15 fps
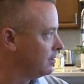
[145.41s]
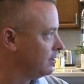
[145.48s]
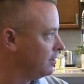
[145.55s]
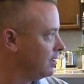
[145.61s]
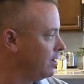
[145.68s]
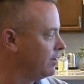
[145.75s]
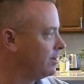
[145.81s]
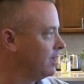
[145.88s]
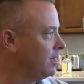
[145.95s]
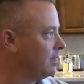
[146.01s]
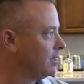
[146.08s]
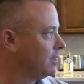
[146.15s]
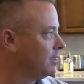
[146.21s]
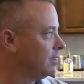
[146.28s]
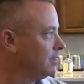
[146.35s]

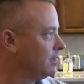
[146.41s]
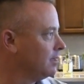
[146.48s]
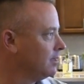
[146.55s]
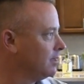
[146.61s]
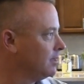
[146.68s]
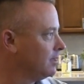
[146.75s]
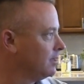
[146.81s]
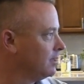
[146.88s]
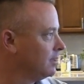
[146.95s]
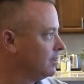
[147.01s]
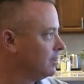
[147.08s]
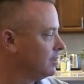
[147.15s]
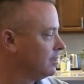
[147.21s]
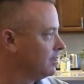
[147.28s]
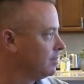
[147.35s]

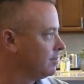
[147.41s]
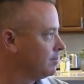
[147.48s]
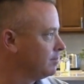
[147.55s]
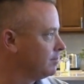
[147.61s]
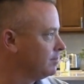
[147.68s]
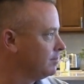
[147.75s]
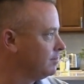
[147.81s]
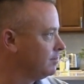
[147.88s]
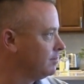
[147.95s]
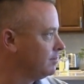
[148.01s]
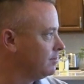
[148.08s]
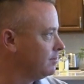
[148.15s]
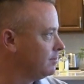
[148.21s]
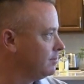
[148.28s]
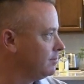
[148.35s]

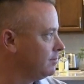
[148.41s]
This person isn't speaking.